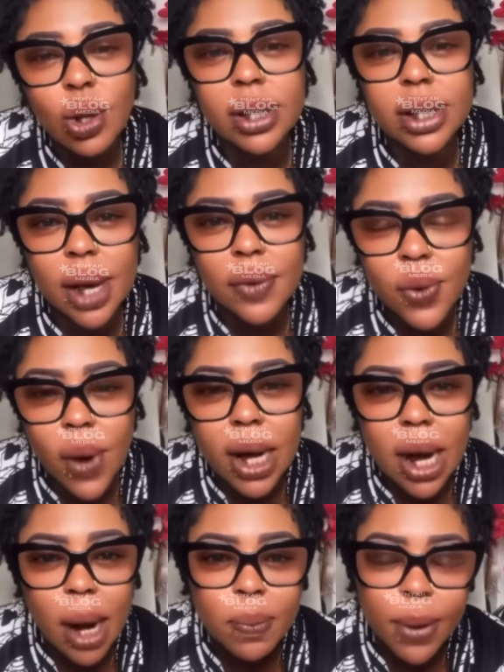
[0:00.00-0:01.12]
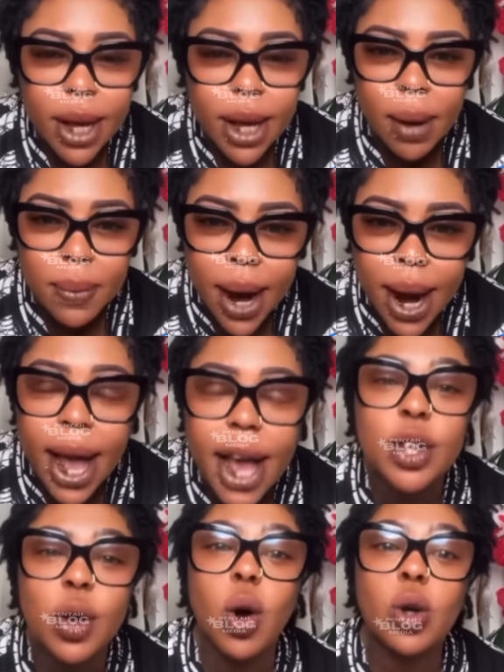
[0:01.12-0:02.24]
Not everyone can pick camera
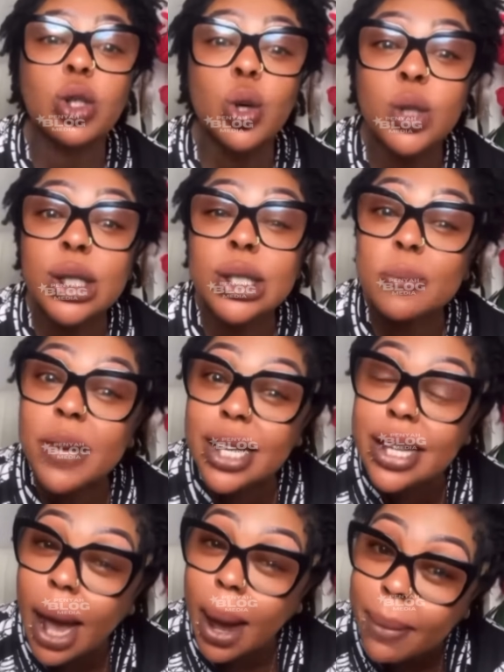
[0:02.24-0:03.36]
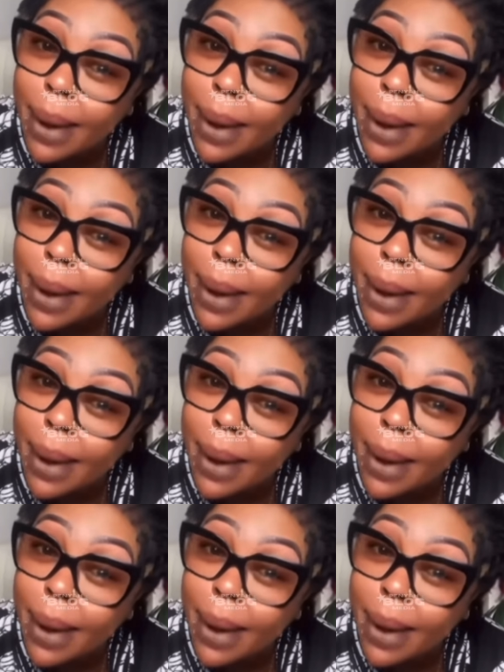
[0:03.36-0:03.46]
and also speak their